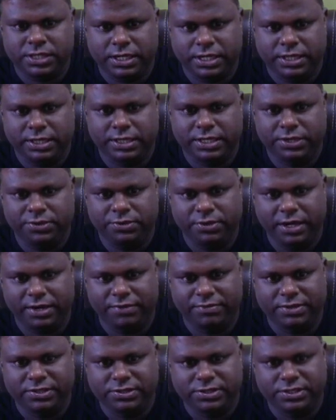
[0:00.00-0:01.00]
and then you
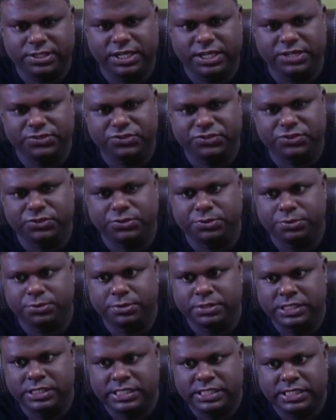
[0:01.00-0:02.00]
have a
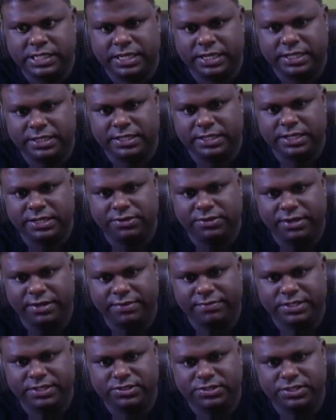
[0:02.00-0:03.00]
CH2, and then you
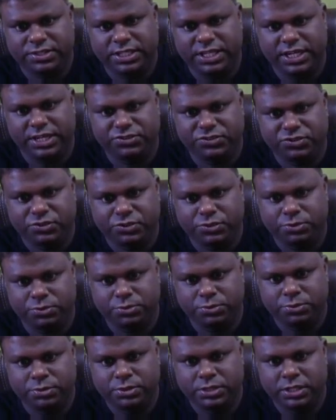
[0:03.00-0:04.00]
have a
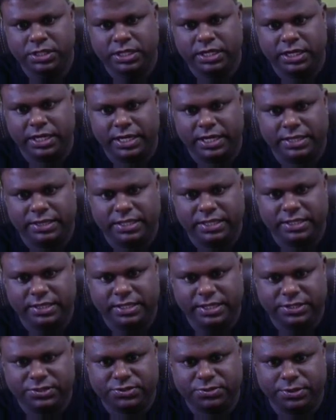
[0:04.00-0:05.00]
CH2, and then
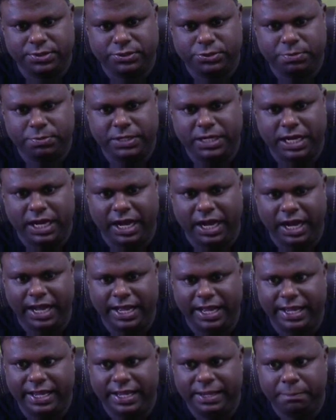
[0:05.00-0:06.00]
there is going to be
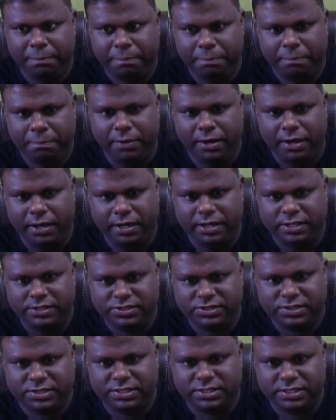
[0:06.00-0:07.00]
I
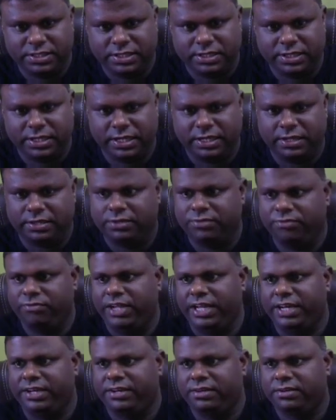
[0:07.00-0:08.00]
plus,
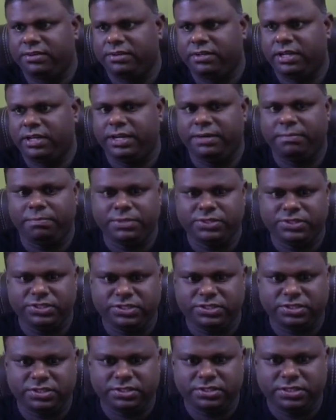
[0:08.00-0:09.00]
wait, let me
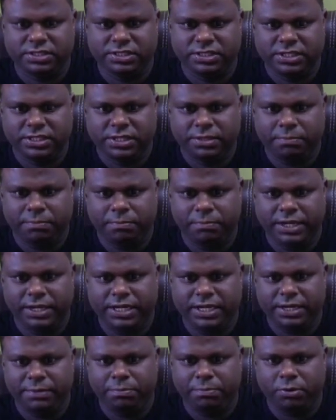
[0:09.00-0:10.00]
just
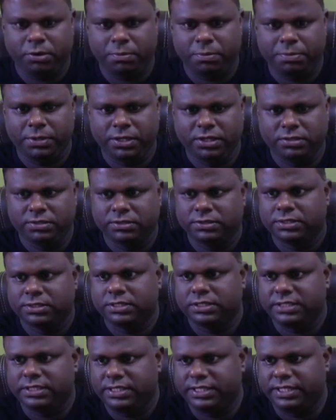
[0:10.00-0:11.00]
make it proper.
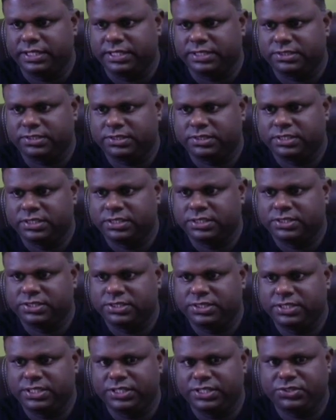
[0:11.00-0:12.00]
Yes,
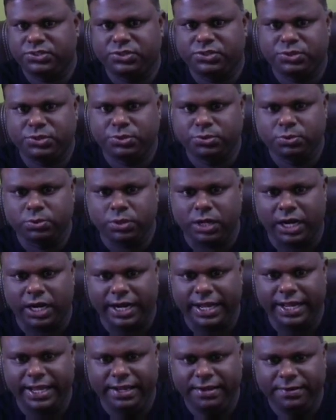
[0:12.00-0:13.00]

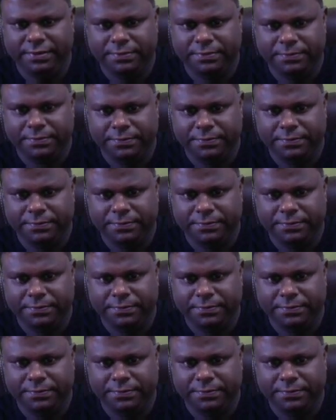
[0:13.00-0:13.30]
CH2I,